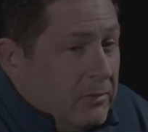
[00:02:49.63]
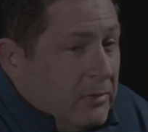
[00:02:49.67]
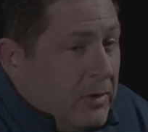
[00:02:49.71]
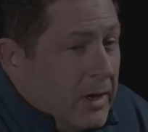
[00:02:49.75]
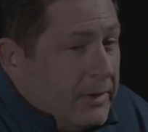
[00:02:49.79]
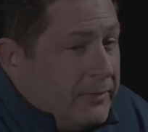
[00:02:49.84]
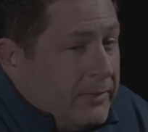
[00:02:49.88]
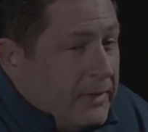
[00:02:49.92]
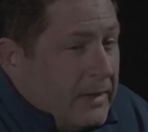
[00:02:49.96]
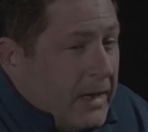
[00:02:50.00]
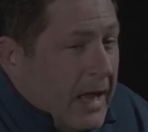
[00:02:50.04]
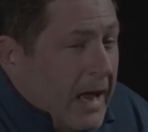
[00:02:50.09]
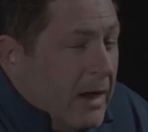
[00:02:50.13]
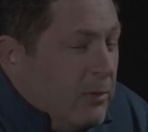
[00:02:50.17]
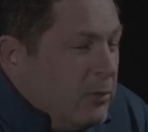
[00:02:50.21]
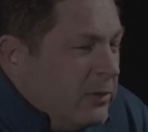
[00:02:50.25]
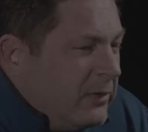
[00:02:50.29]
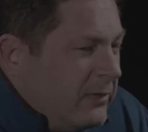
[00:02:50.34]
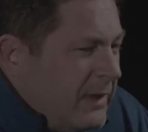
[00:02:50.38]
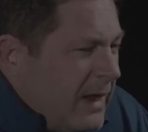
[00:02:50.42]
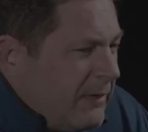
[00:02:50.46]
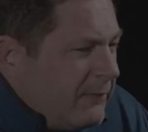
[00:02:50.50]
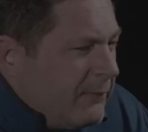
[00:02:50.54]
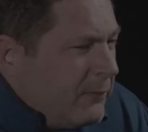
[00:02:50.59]
you know, I think I
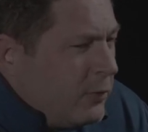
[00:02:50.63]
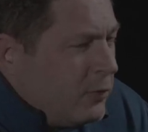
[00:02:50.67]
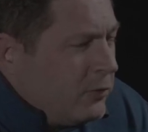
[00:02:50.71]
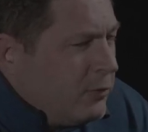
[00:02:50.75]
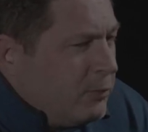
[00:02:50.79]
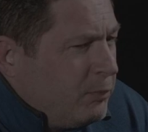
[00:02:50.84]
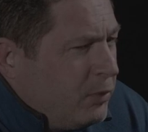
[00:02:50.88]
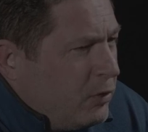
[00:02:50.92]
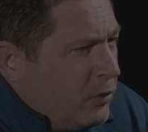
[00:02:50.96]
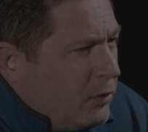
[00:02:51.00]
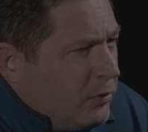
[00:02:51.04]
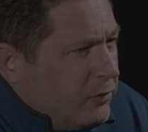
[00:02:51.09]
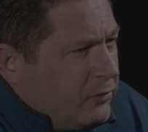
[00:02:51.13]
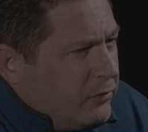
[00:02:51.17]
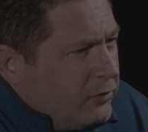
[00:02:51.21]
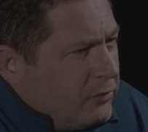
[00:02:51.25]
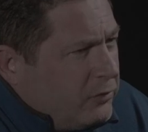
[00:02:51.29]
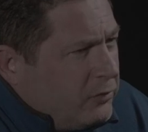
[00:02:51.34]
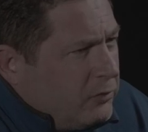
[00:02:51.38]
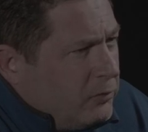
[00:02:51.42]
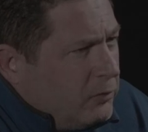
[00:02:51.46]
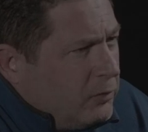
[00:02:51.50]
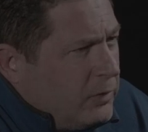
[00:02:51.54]
was in that first push